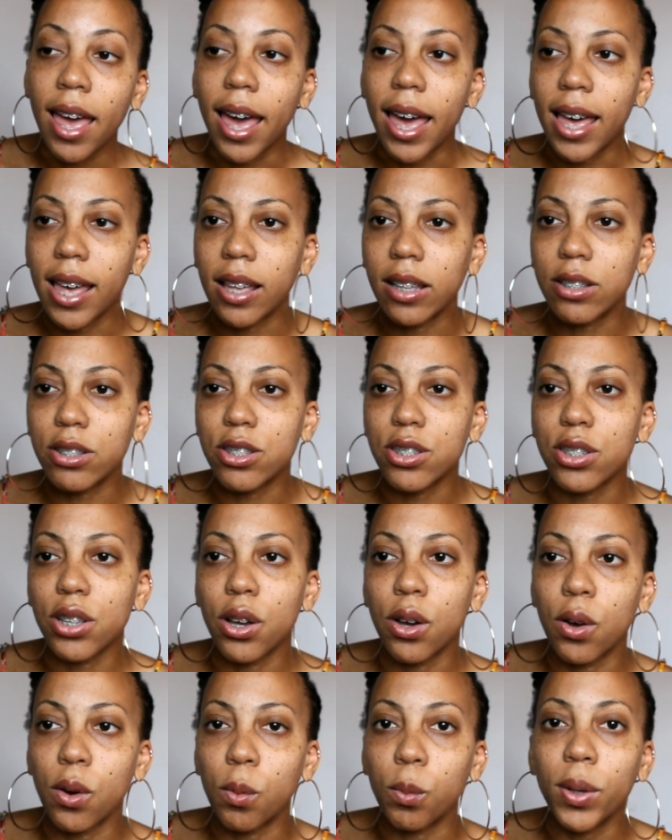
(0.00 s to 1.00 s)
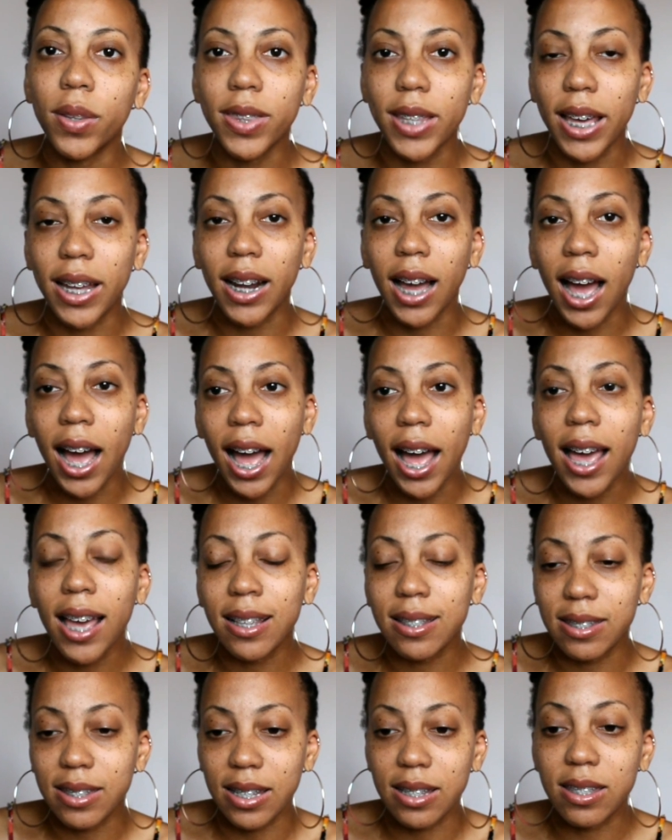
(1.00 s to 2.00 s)
And so with that
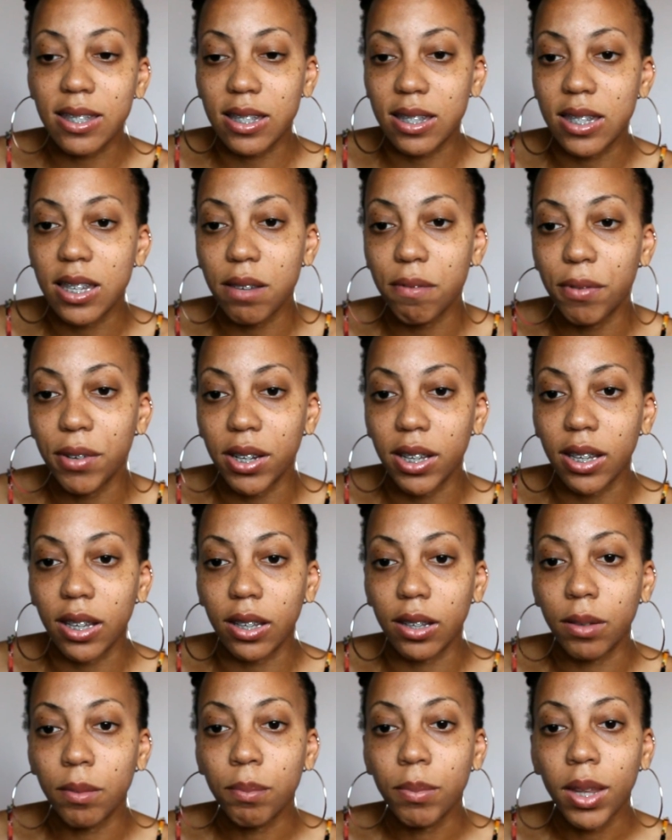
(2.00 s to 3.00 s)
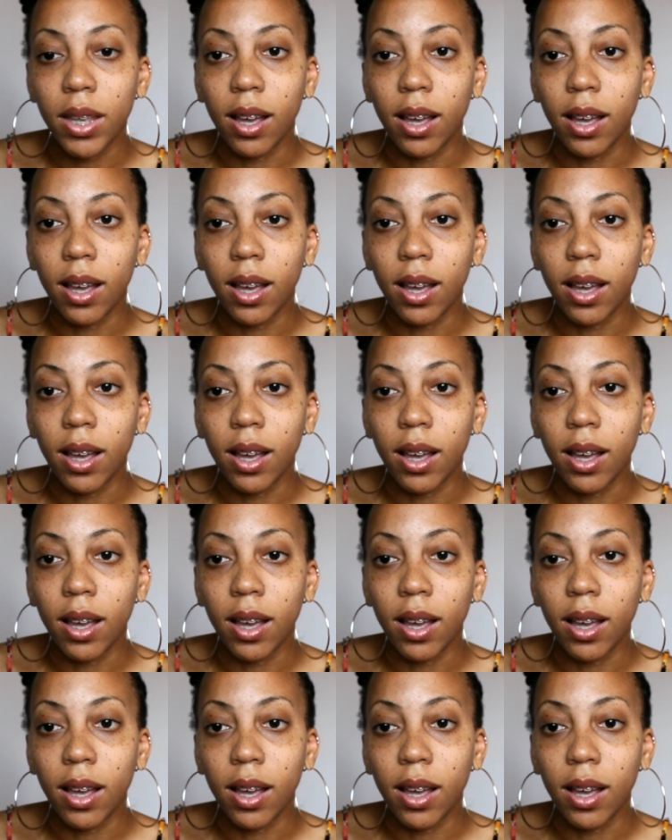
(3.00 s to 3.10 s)
high sensitivity,